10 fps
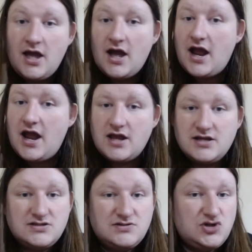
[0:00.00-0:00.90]

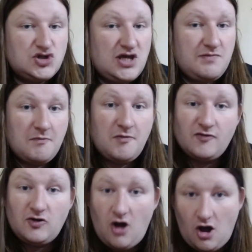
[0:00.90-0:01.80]
and just keep it moving
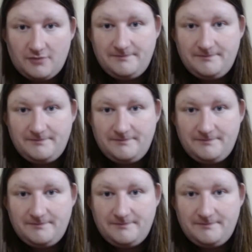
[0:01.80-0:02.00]
along.